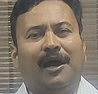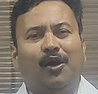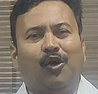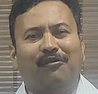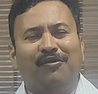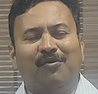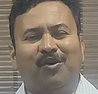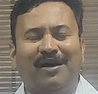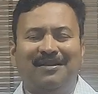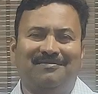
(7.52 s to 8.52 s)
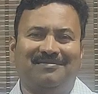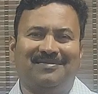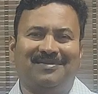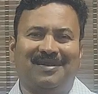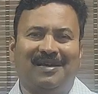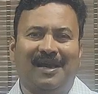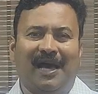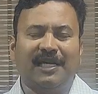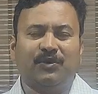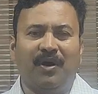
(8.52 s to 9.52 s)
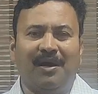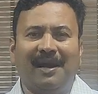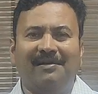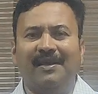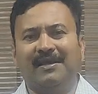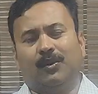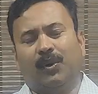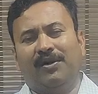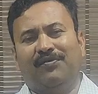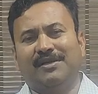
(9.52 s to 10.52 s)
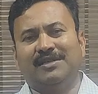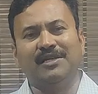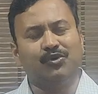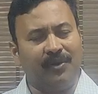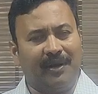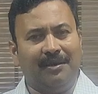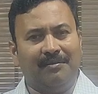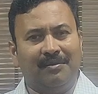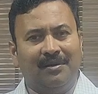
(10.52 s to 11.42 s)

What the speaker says: Hello everyone. As we are entering the 21st century,